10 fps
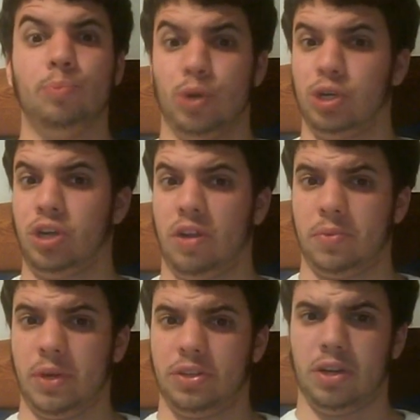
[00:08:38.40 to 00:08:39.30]
British
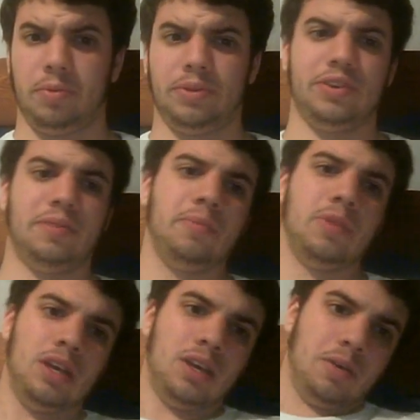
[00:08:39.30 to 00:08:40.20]
Heavyweight Championship,
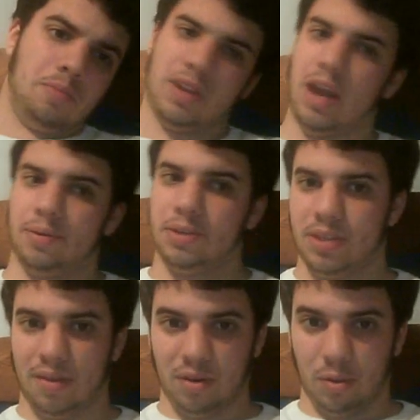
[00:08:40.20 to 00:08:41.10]
but now it's
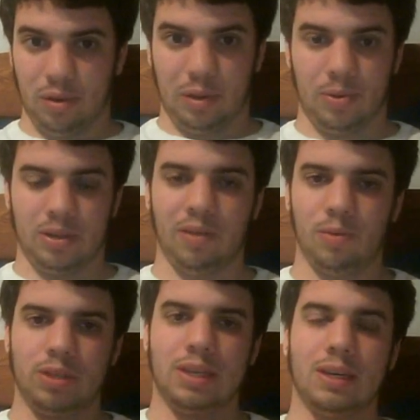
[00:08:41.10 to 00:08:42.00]
just FWA World
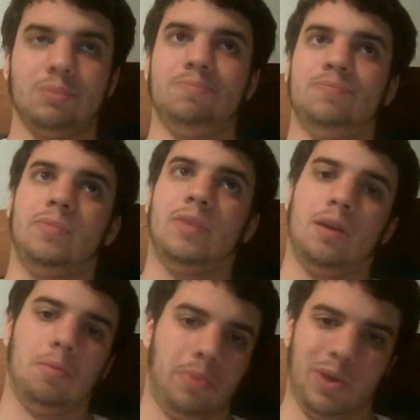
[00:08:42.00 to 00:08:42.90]
Heavyweight title.
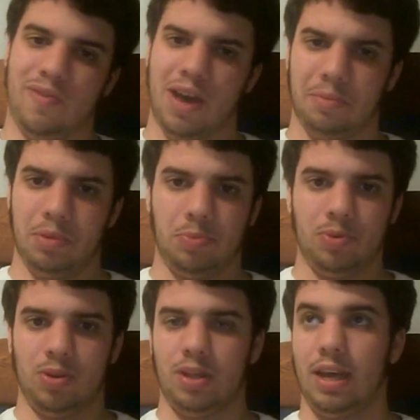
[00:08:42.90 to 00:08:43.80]
But you've had
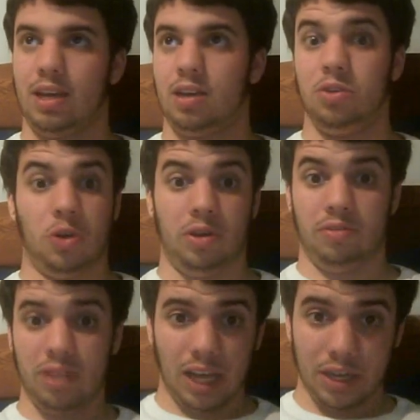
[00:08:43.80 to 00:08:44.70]
people like Jody
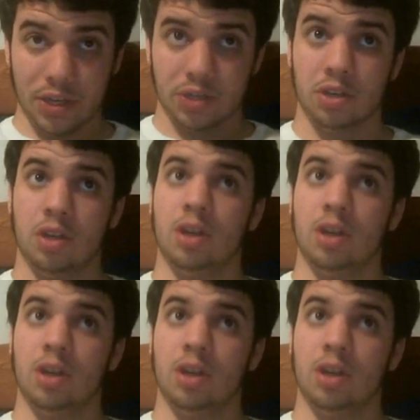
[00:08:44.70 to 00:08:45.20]
Fleisch.